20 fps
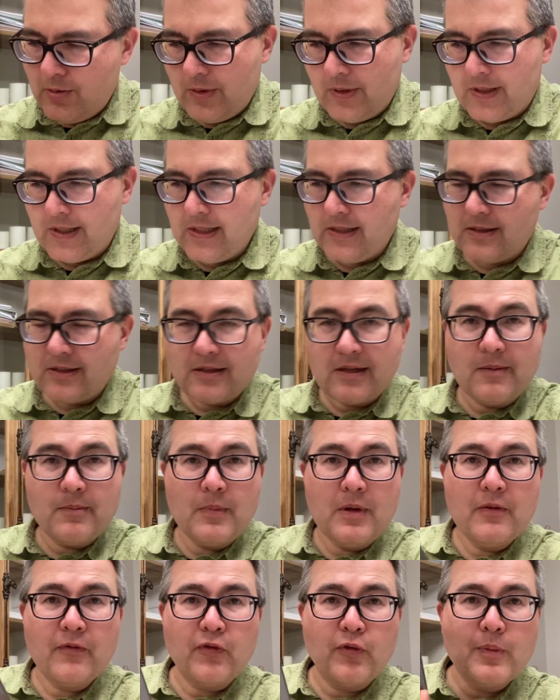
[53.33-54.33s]
it says some
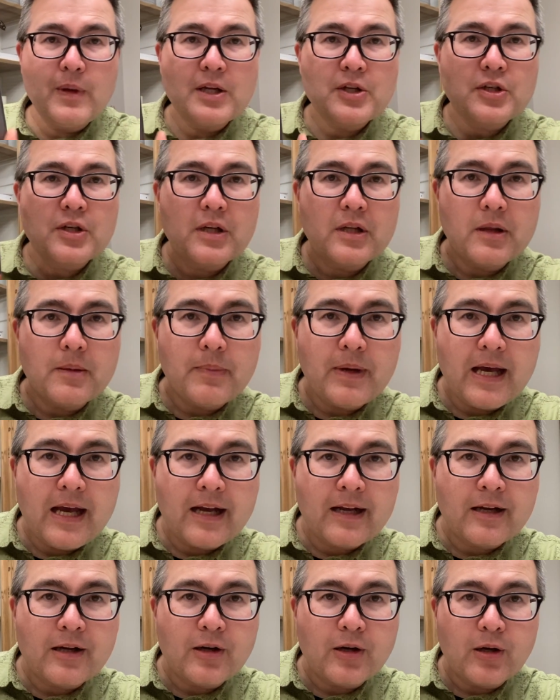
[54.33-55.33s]
information in the
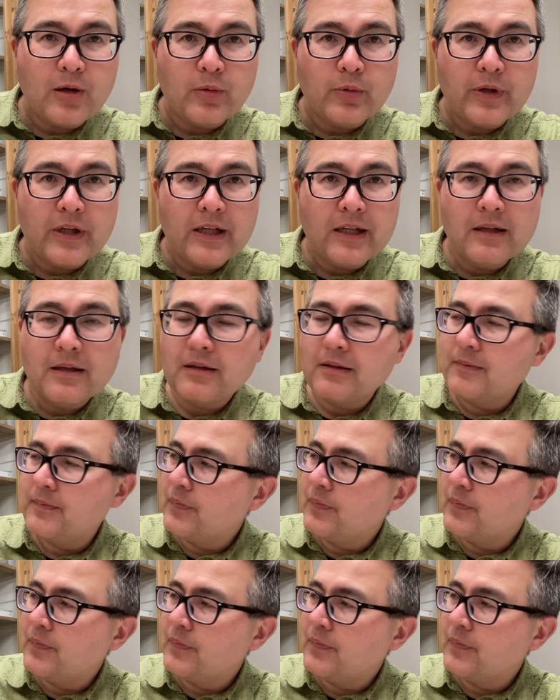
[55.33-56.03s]
back here I'll read.